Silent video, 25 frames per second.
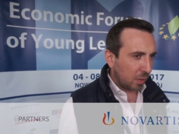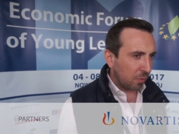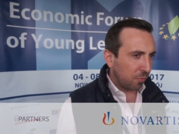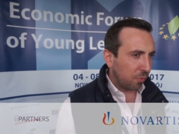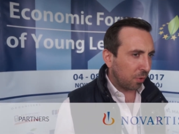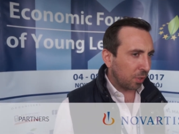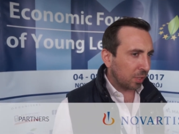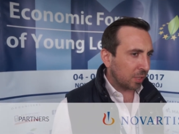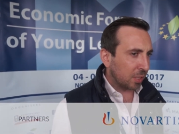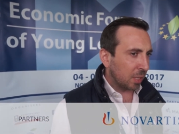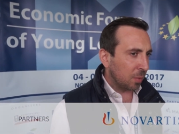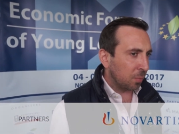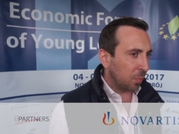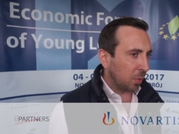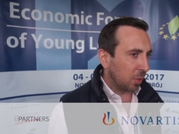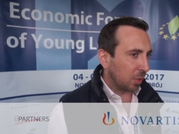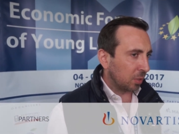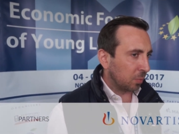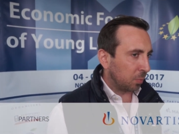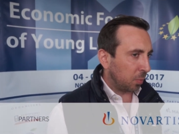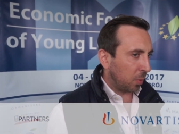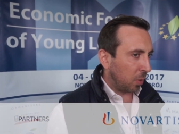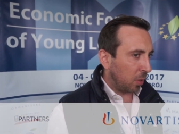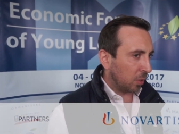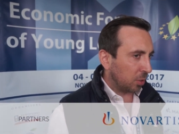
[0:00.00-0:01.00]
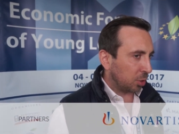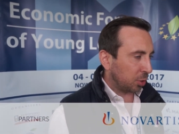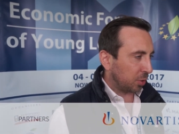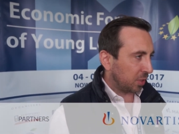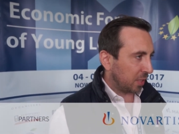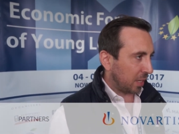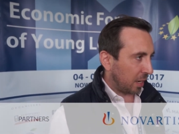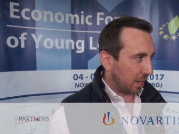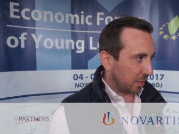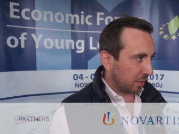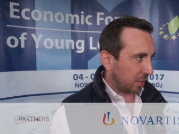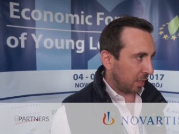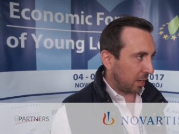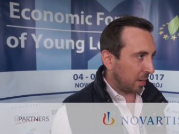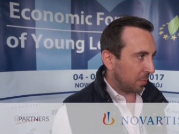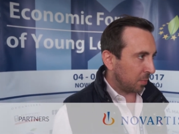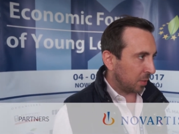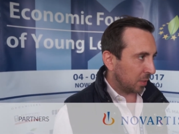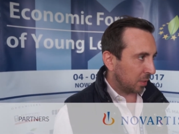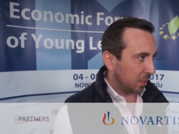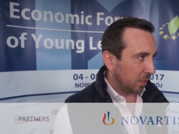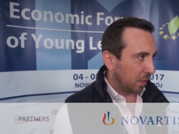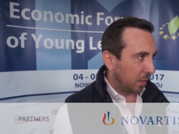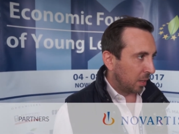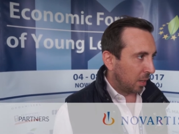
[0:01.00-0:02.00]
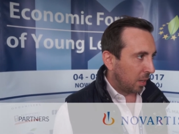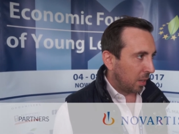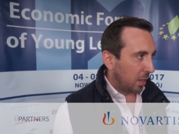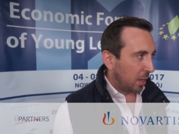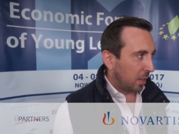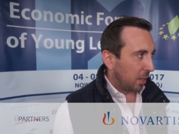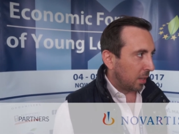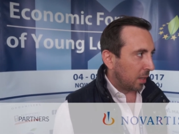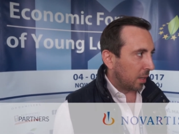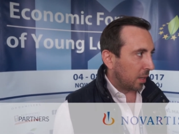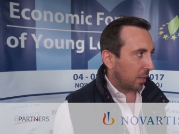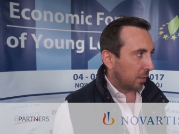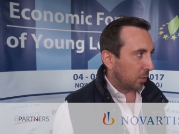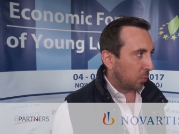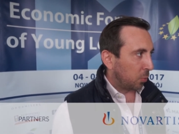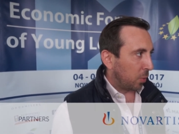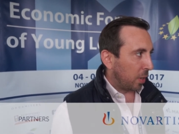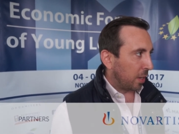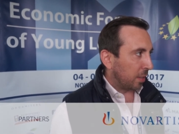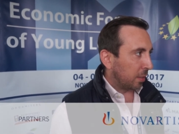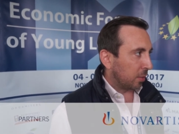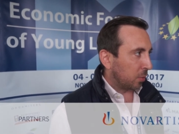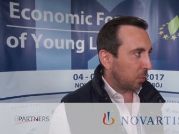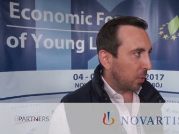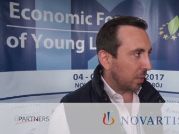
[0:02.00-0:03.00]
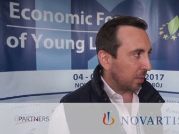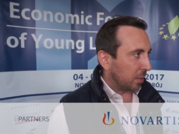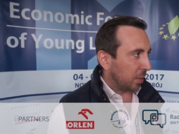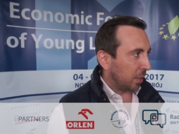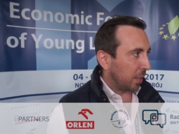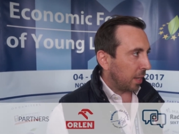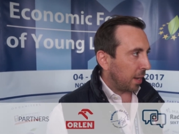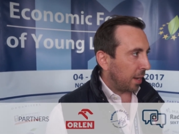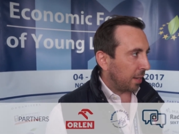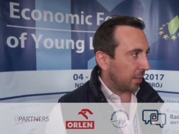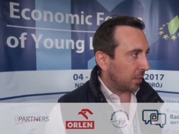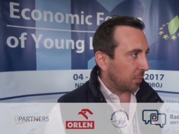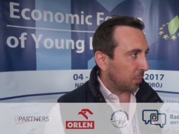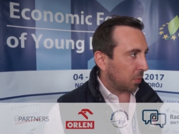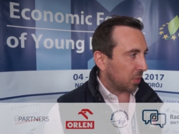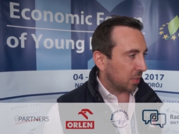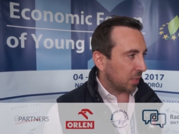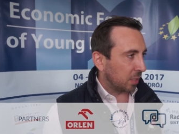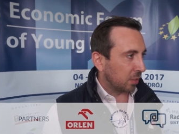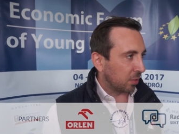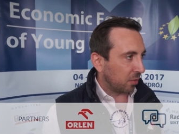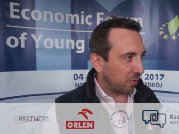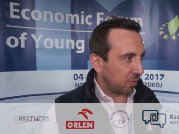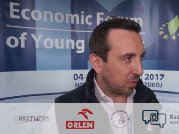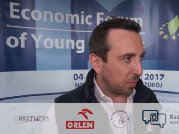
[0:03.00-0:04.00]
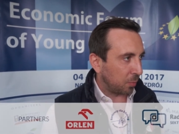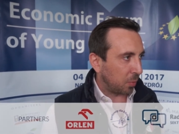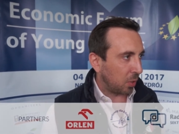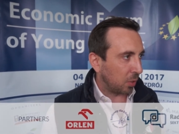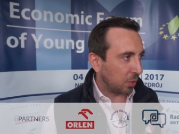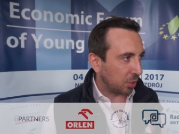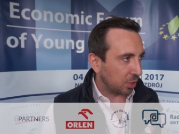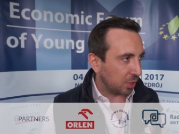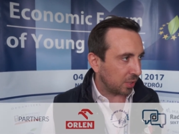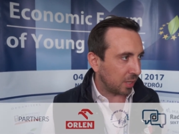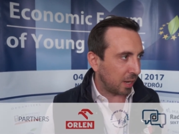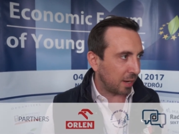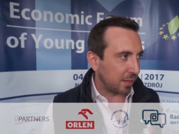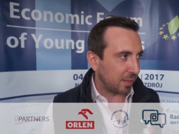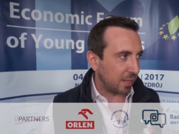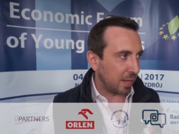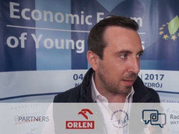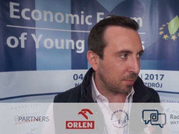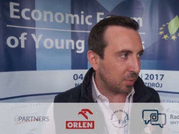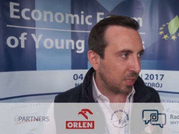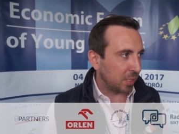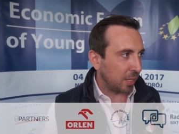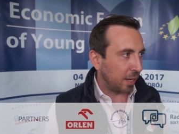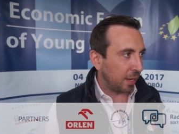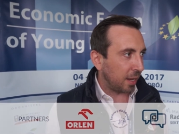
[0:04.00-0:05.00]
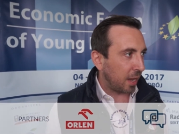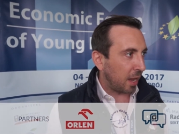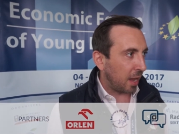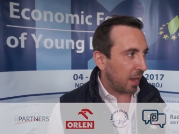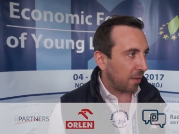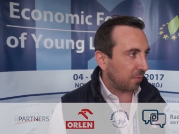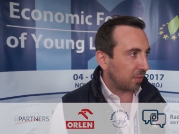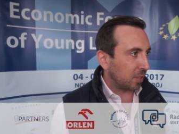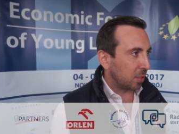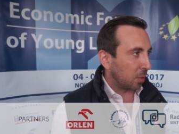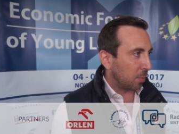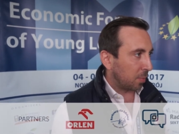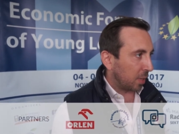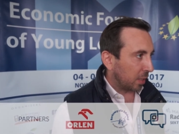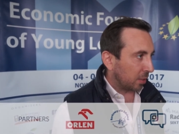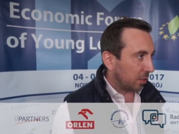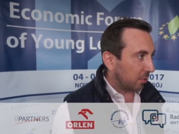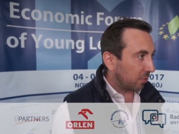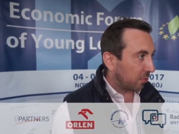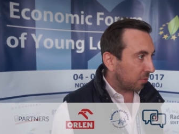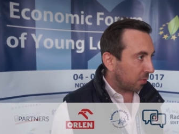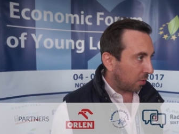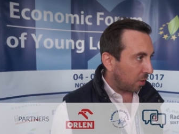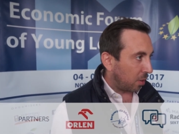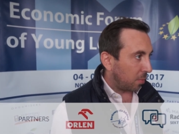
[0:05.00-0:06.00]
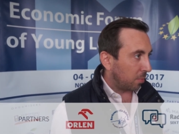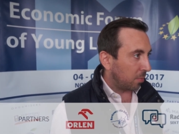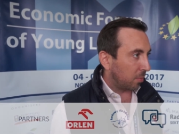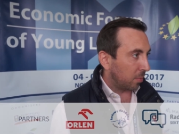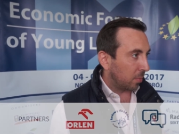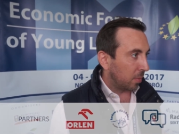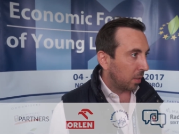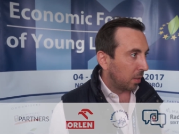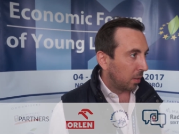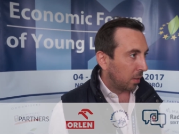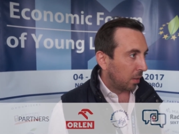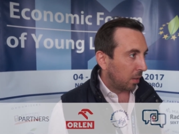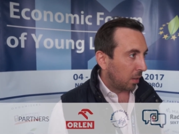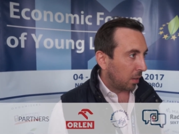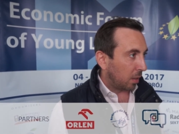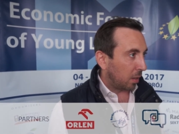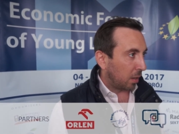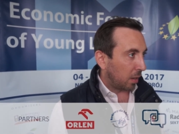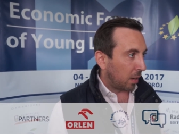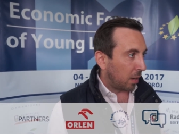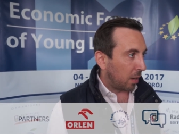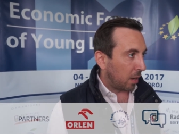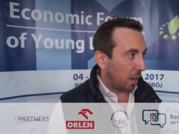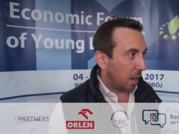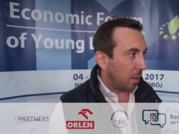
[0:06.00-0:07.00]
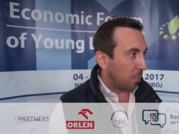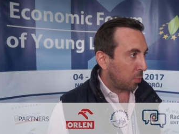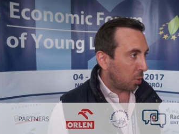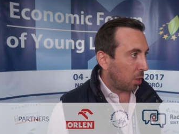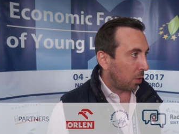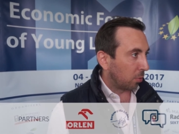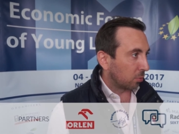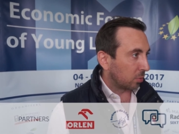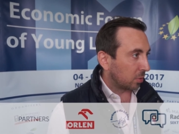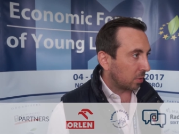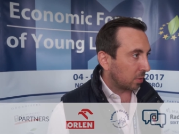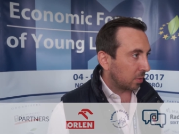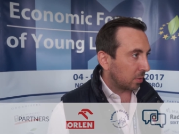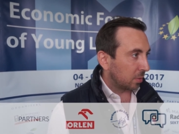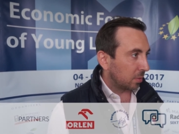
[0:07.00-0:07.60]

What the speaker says: For example, in Polish startups, 28% of the Polish startups, they have somebody from abroad.